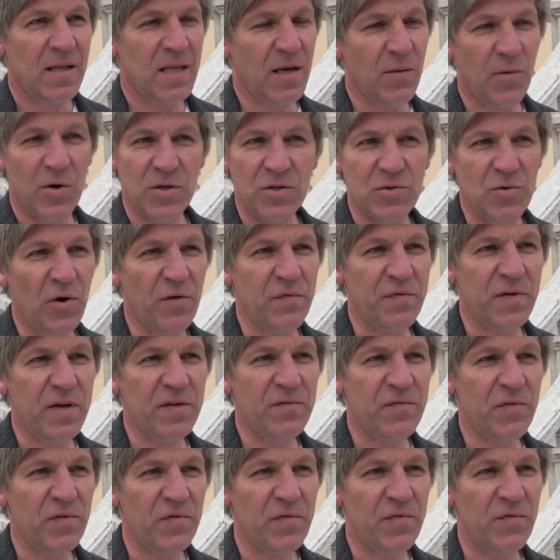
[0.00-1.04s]
They want to offer
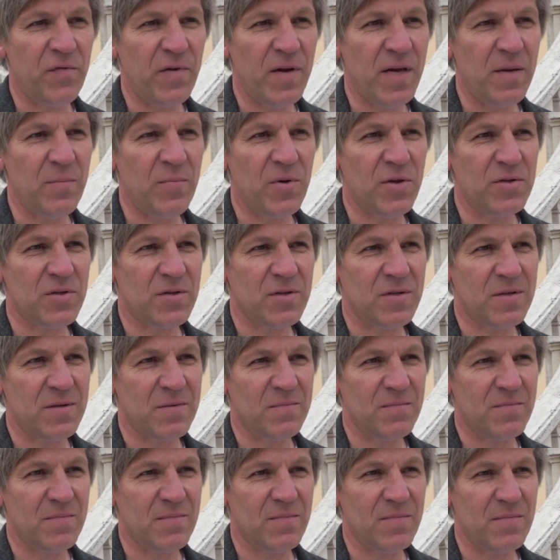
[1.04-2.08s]
it for free, but